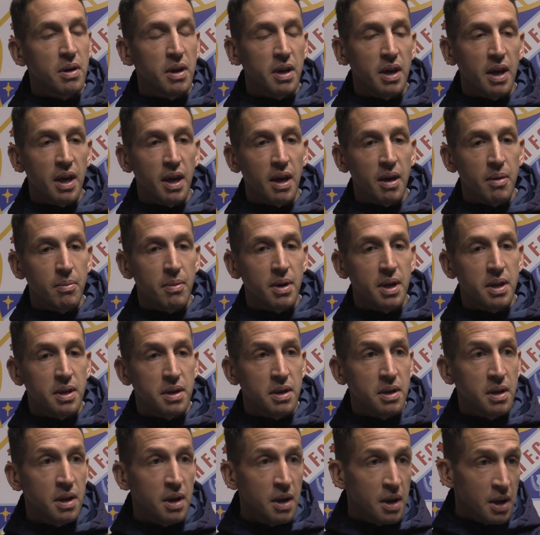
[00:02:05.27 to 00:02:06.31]

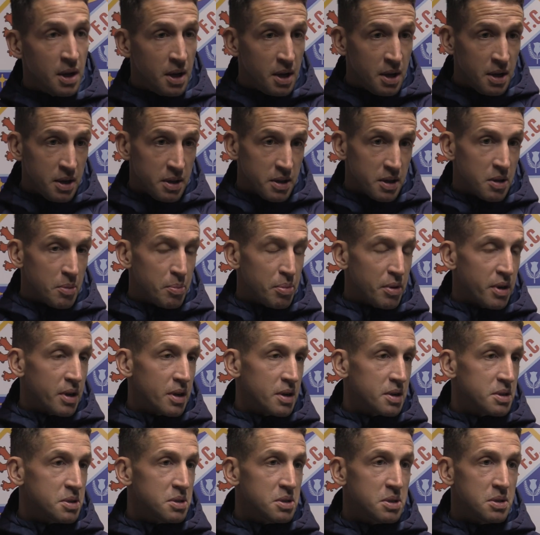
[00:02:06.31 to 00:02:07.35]
The
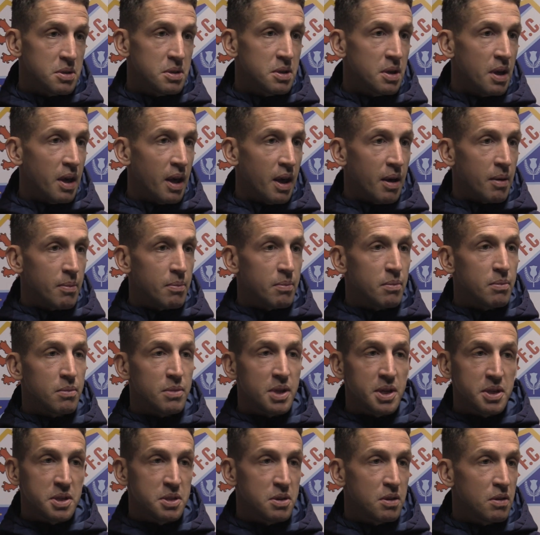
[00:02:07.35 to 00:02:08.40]
players
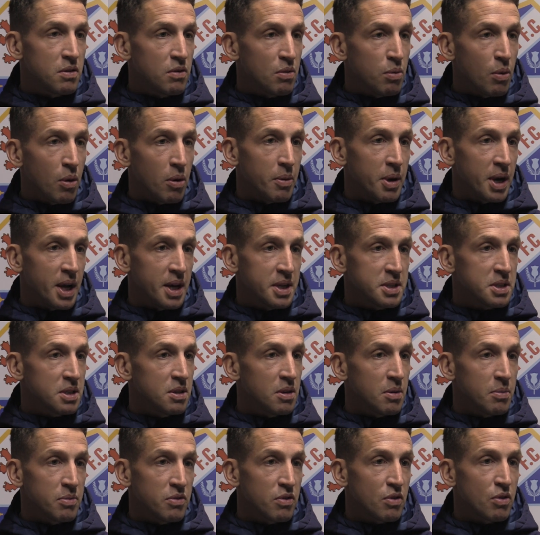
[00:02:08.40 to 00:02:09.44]
listening to what we're
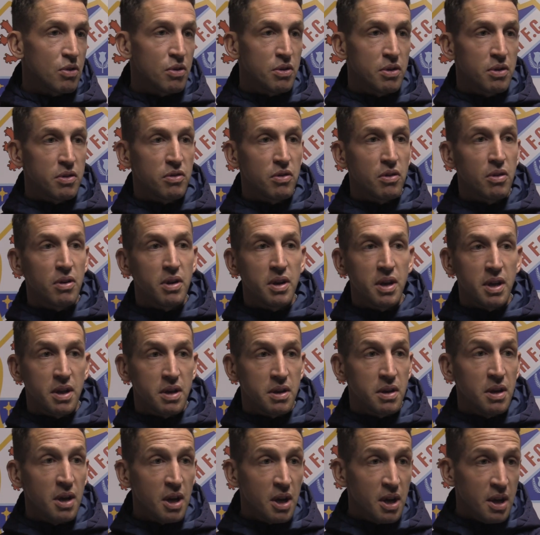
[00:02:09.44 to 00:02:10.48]
asking them to go in and
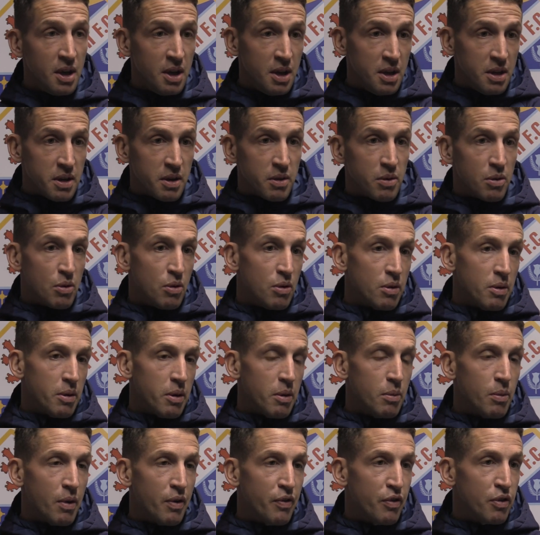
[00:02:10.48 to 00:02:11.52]
do,
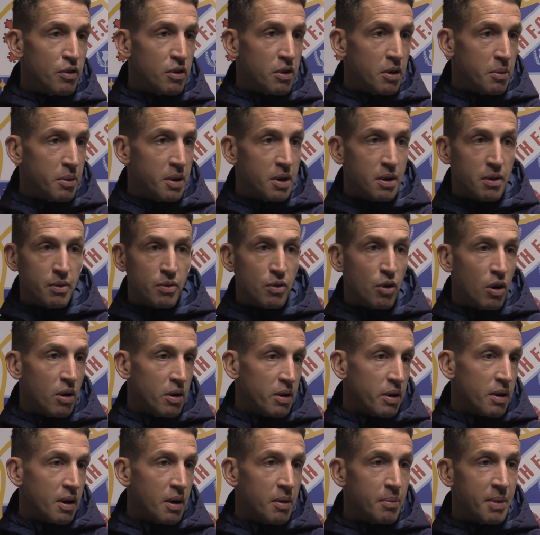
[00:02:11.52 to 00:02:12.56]
we're fully aware we've got
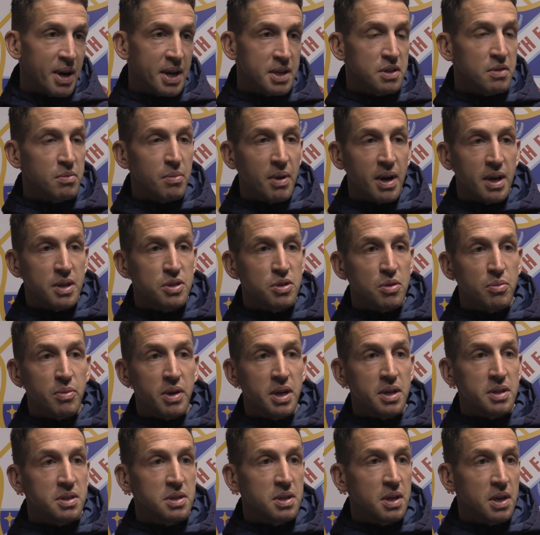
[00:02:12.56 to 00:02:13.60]
a massive match on
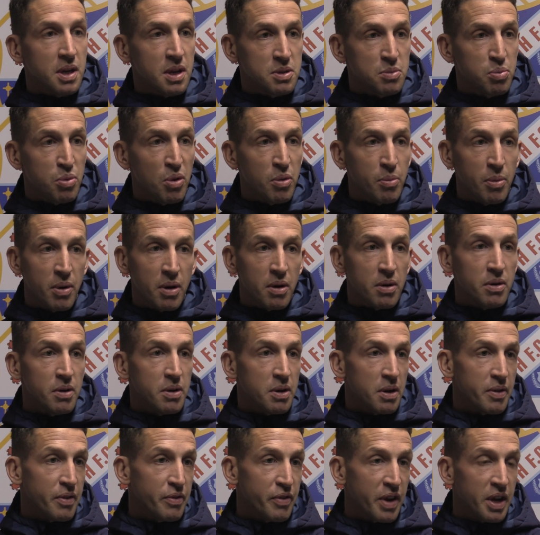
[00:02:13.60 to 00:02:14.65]
Wednesday against Broomhill
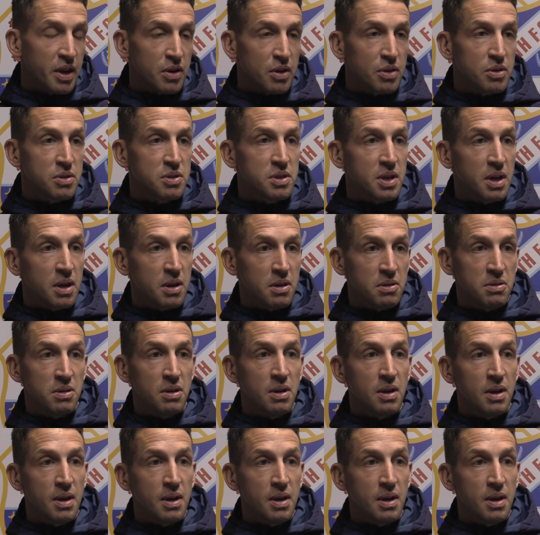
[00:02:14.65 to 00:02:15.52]
at a very good time.